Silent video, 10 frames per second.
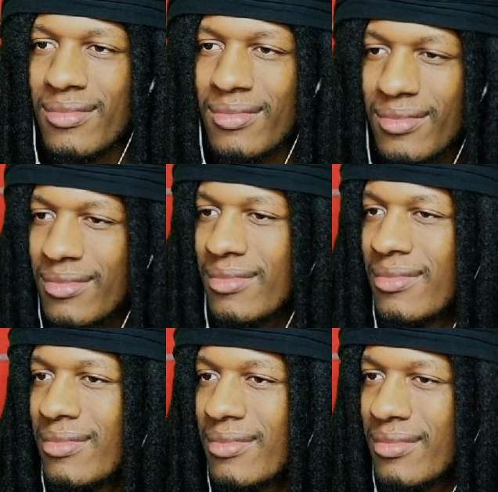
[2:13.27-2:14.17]
Don't
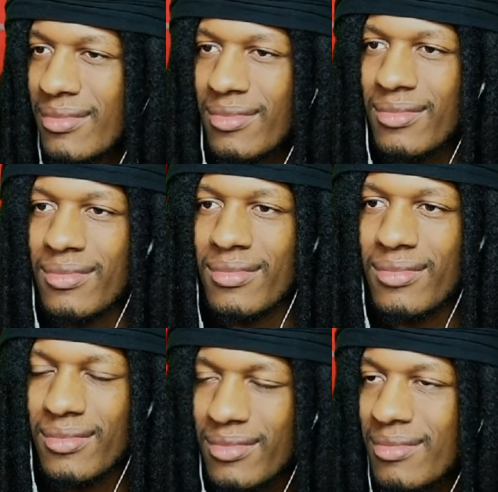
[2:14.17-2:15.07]
be
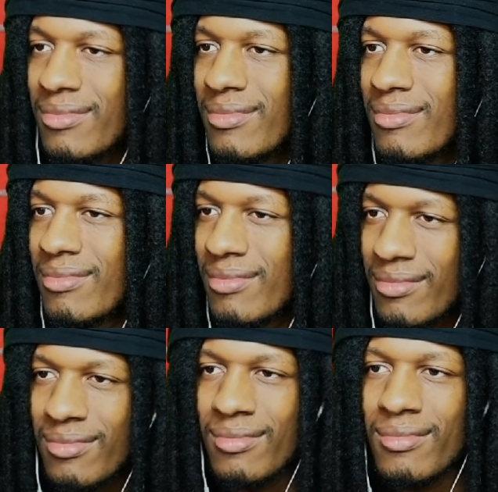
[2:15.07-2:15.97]
afraid,
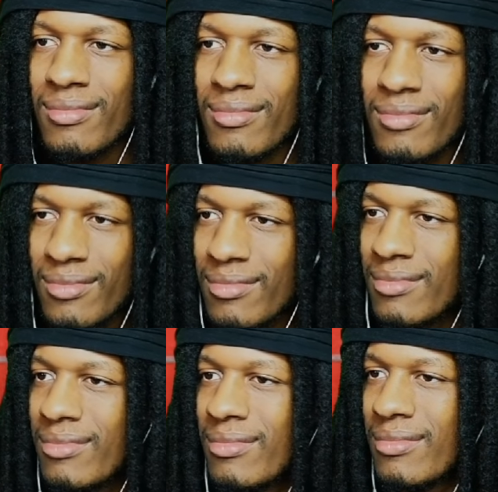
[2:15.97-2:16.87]
you heard
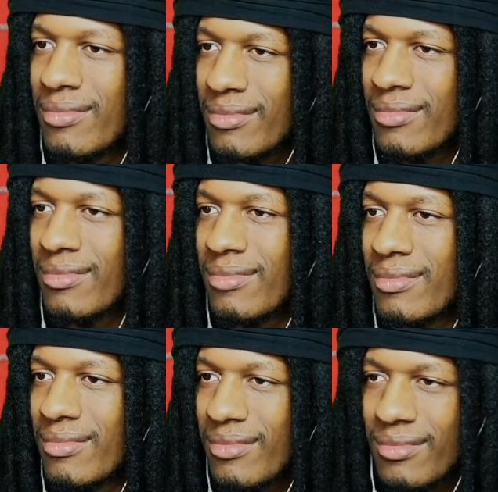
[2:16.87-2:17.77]
what I
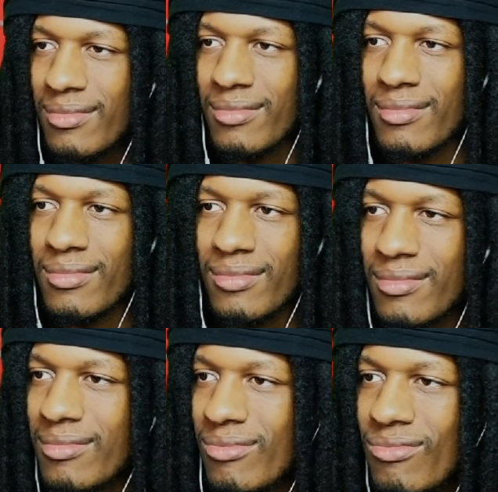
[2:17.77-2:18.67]
said.
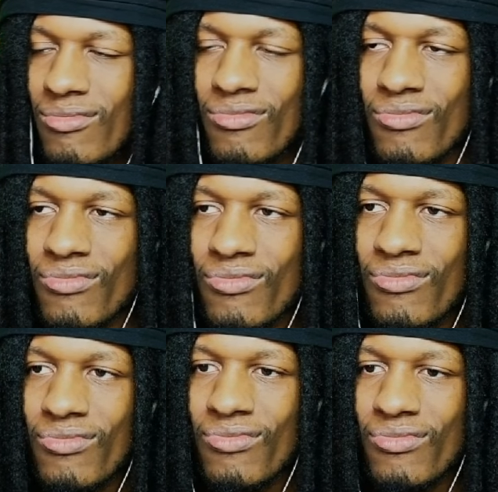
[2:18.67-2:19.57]
Let the
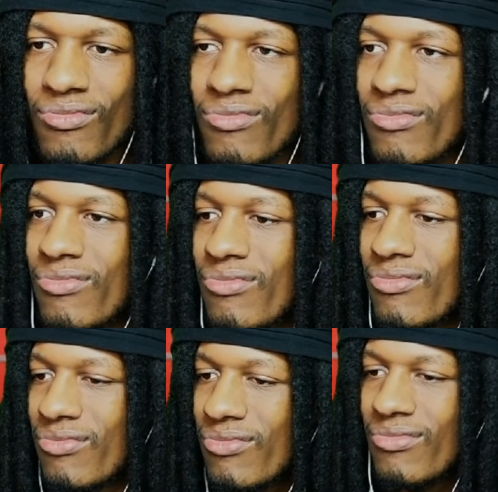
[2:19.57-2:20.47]
four winds blow.
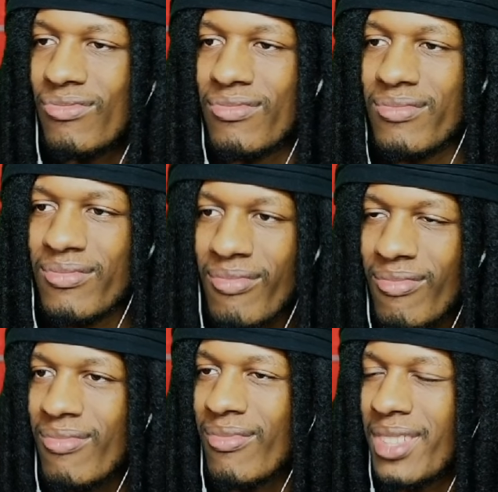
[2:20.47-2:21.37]

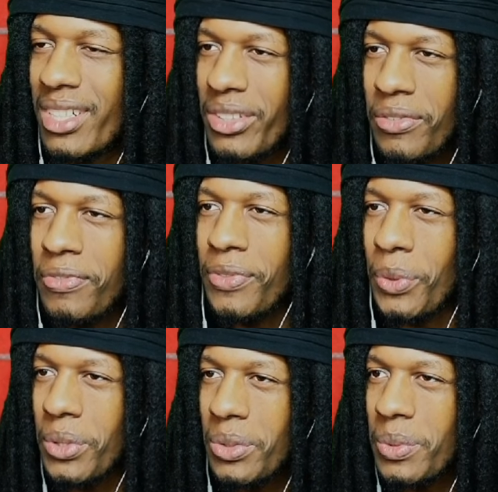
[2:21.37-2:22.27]
Let them blow,
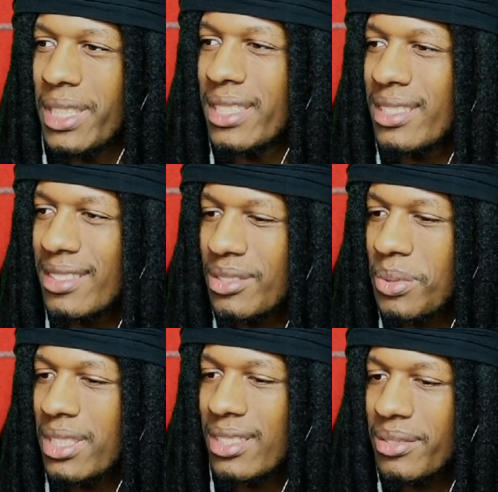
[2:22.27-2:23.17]
let them blow.
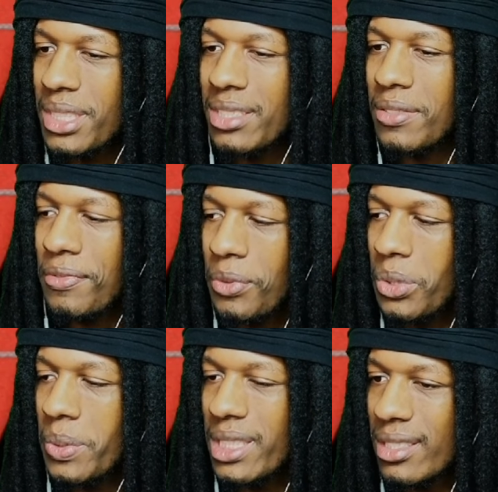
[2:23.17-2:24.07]
the four
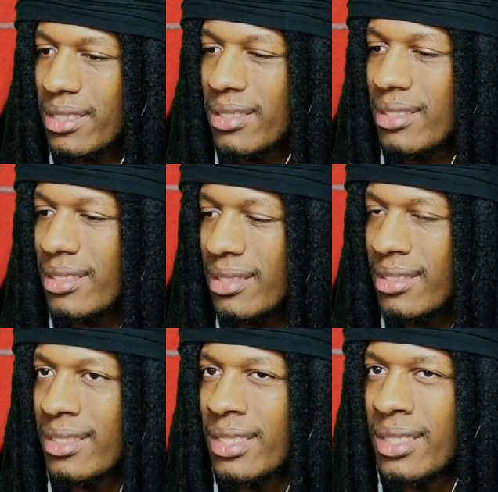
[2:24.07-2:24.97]
winds? From